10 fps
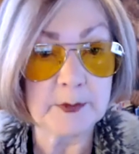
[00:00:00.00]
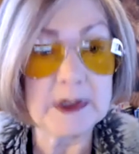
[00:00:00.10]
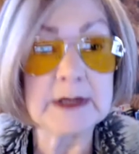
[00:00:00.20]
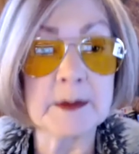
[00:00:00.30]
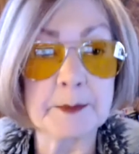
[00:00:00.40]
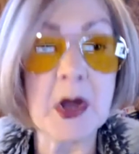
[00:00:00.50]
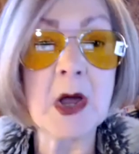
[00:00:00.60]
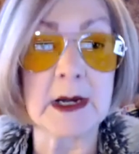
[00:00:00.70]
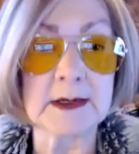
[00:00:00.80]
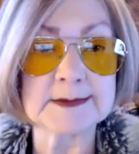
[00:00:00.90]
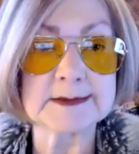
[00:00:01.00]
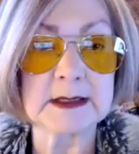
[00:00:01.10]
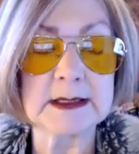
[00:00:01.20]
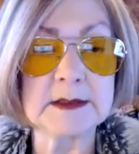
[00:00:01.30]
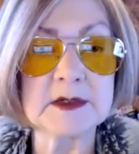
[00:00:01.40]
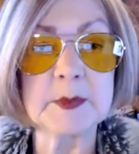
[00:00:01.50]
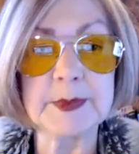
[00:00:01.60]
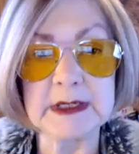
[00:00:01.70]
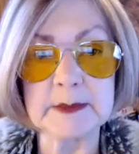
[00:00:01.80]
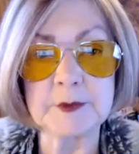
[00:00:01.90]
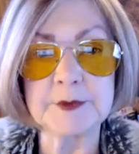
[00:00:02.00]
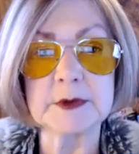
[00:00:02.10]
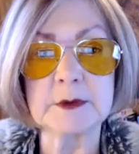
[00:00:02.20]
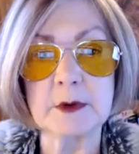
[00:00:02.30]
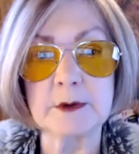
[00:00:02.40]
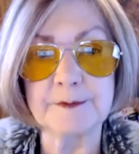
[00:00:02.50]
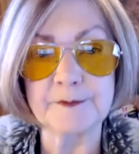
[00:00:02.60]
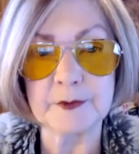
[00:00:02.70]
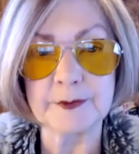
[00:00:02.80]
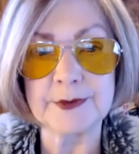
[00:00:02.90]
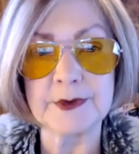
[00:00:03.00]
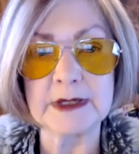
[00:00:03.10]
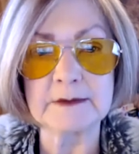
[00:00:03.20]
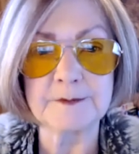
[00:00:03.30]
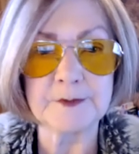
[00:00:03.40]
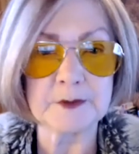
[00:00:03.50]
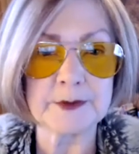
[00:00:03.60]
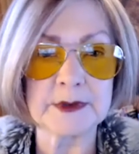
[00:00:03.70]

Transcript: in the box and to be able to grow further and further